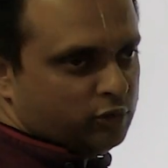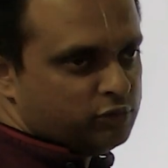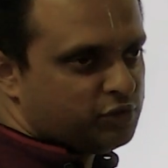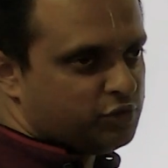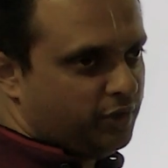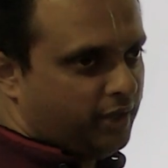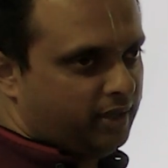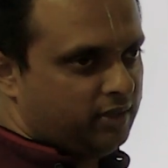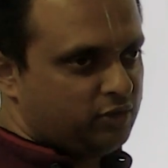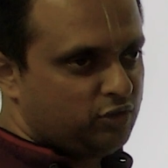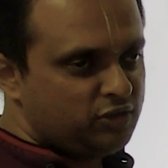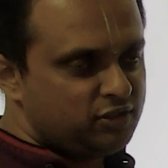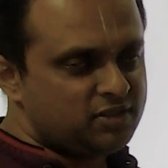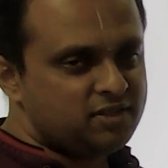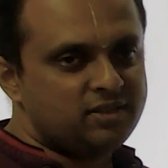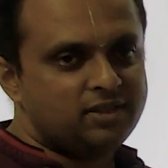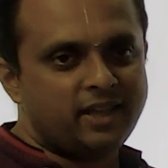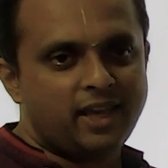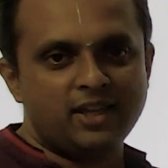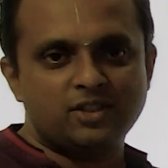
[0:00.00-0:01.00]
here. So this is
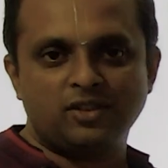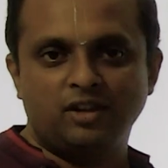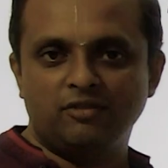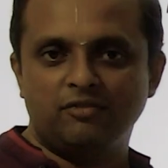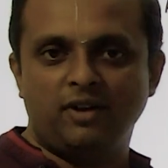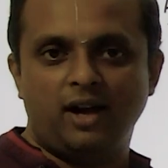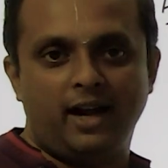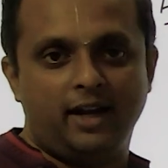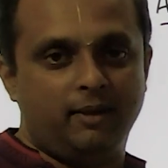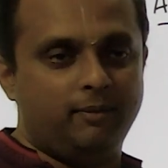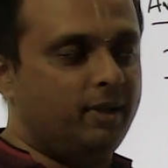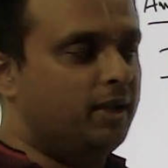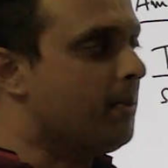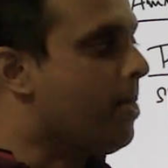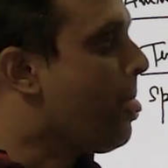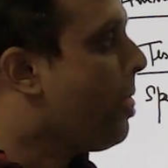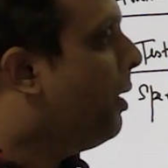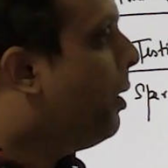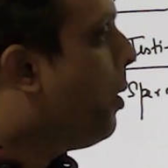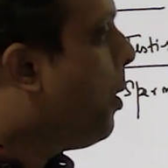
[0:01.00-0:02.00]
in case of animal.
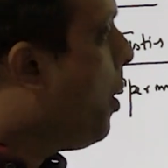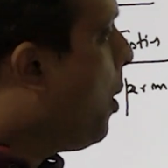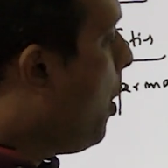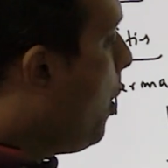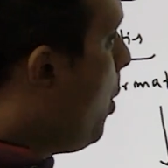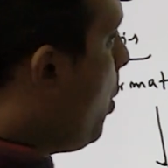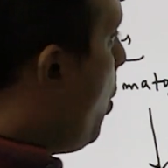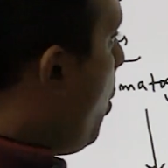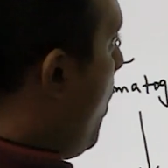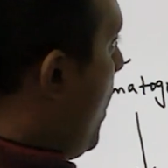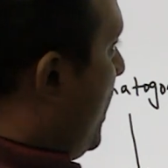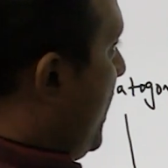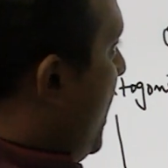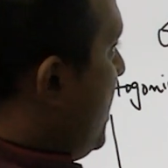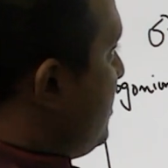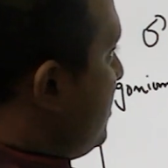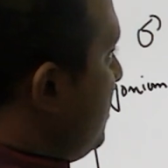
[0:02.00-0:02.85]
Whereas in